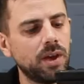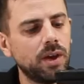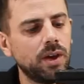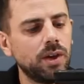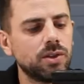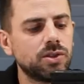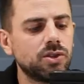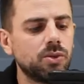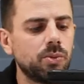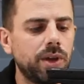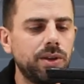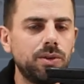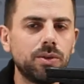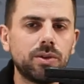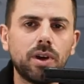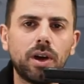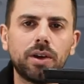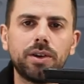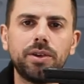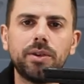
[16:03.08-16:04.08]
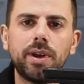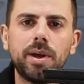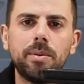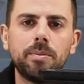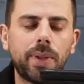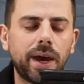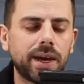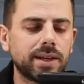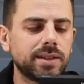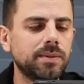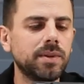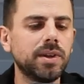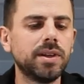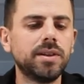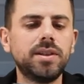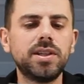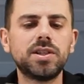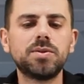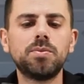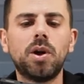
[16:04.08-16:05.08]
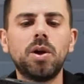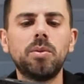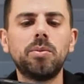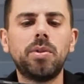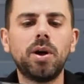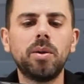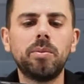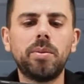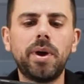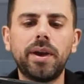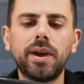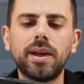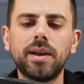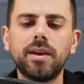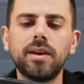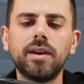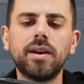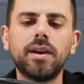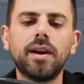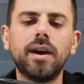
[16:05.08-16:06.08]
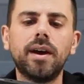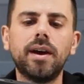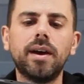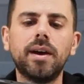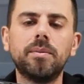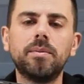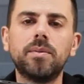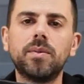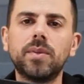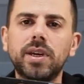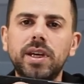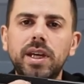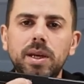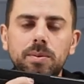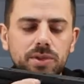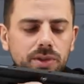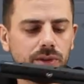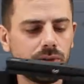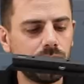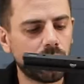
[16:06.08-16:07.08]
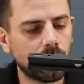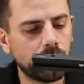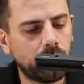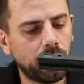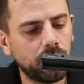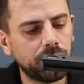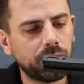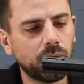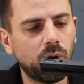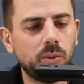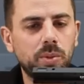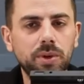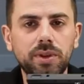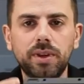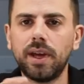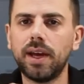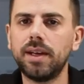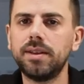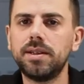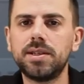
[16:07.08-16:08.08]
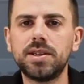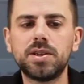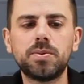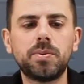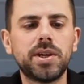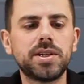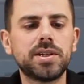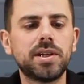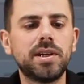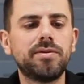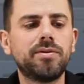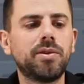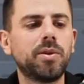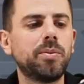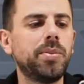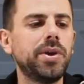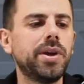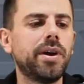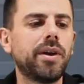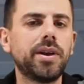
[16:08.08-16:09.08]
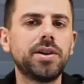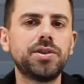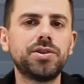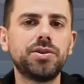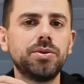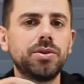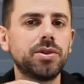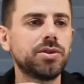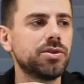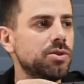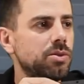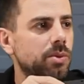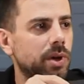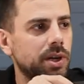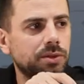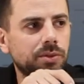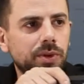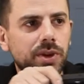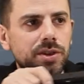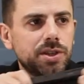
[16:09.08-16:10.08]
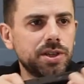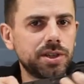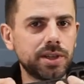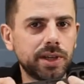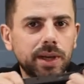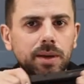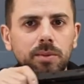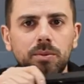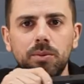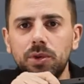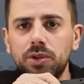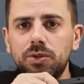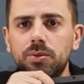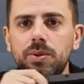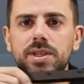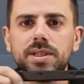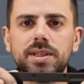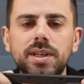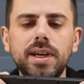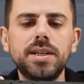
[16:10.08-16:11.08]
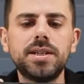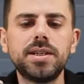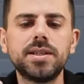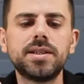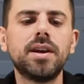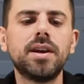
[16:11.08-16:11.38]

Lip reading: So when you cock your impact, this small ball bearing keeps your bolt open, and this is especially for PRS shooters who are transitioning between stages.